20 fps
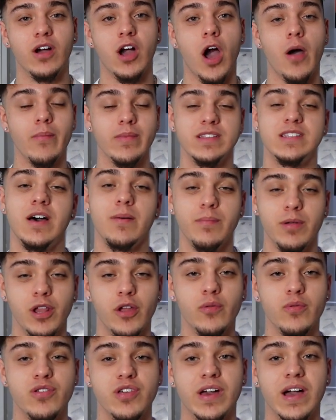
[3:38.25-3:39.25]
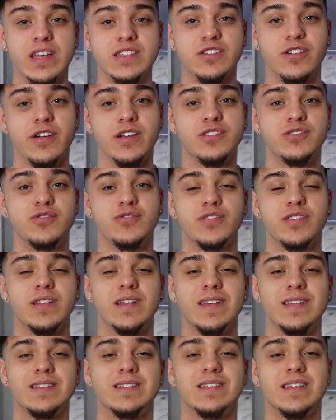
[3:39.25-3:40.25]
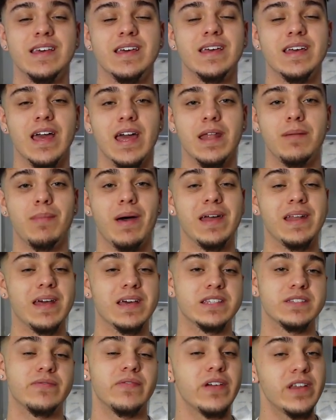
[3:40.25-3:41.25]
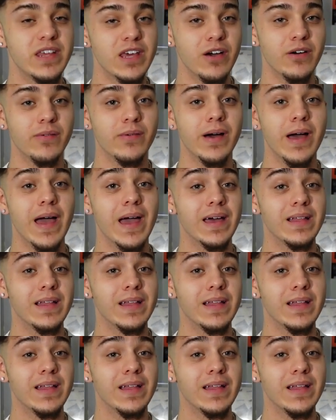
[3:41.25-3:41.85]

comment down below what you guys are interested in seeing in my next video.